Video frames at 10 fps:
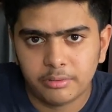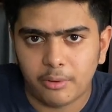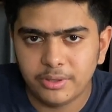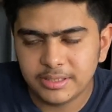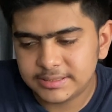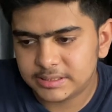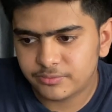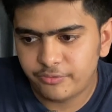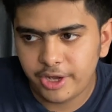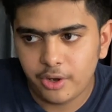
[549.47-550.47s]
Now, in
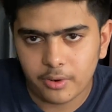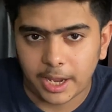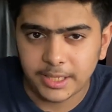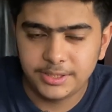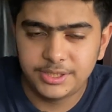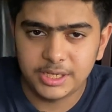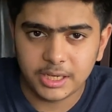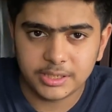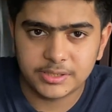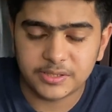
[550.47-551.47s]
this video, I
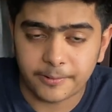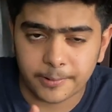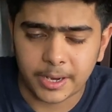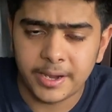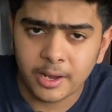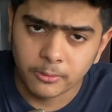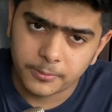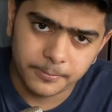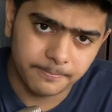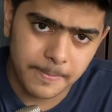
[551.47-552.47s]
just
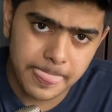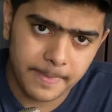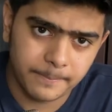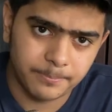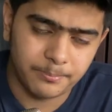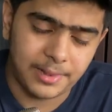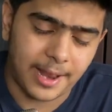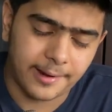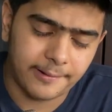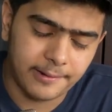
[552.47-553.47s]

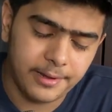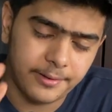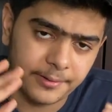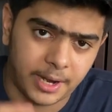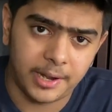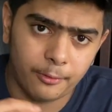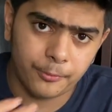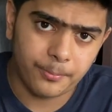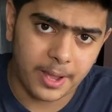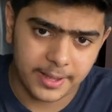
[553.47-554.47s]
blankly read
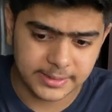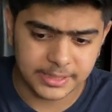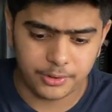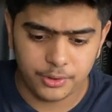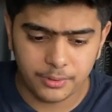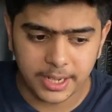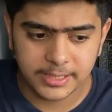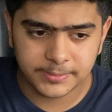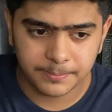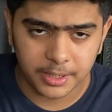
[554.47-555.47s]
out my essay to you
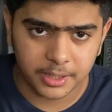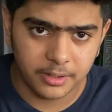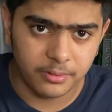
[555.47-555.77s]
guys, but